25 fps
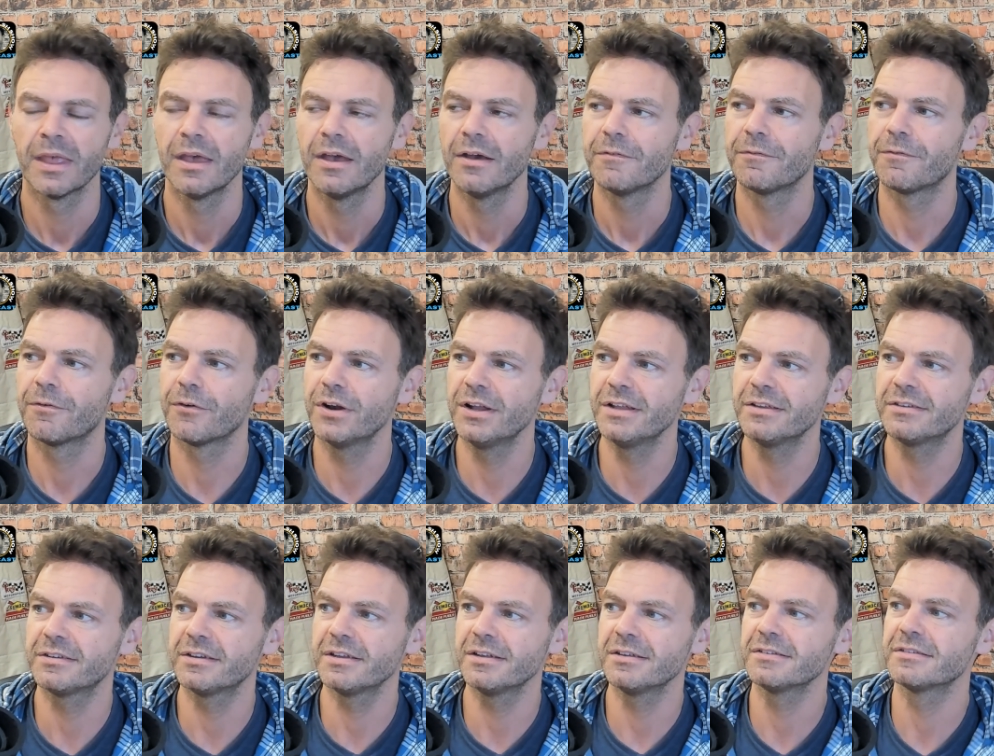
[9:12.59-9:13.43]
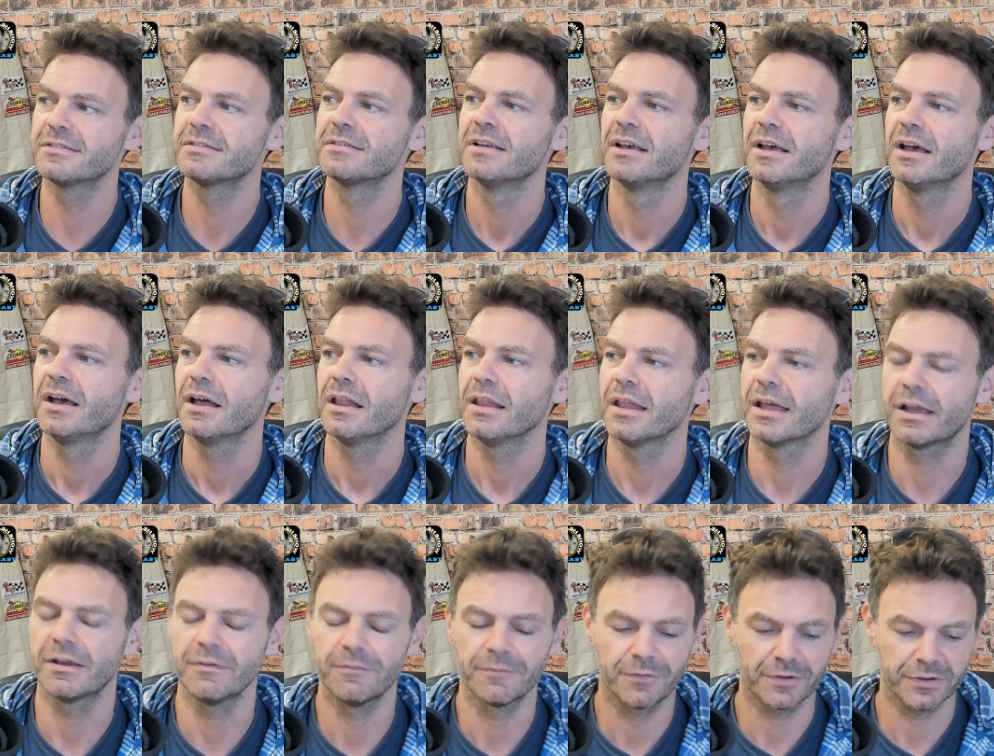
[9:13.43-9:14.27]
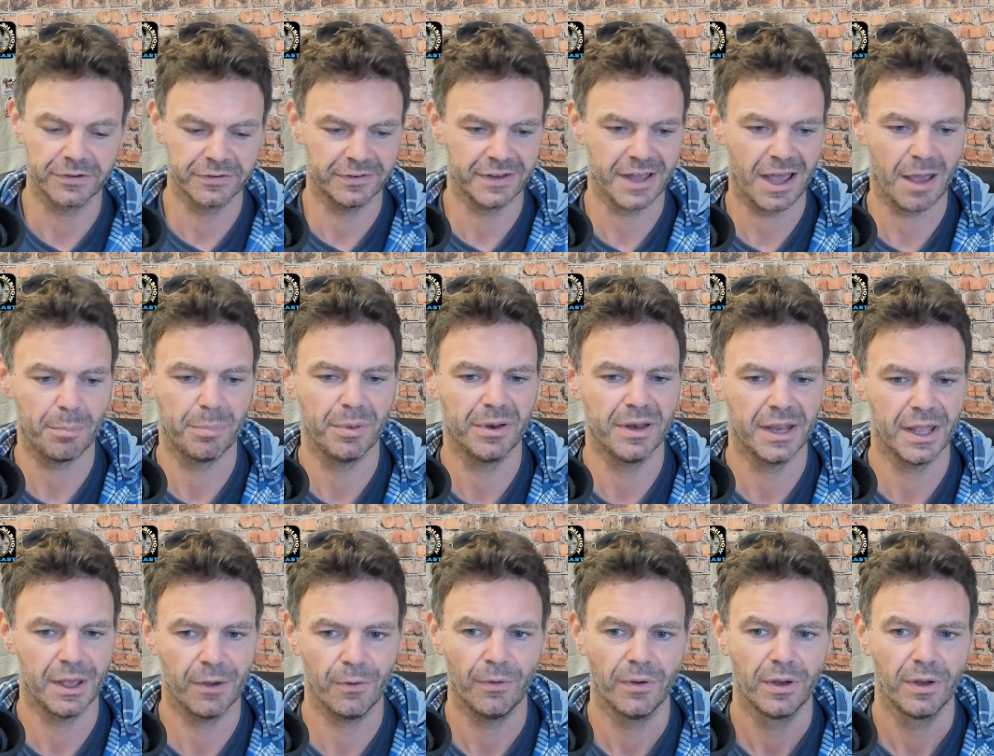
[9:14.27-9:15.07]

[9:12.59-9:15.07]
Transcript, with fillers: For instance, like Verstappen now,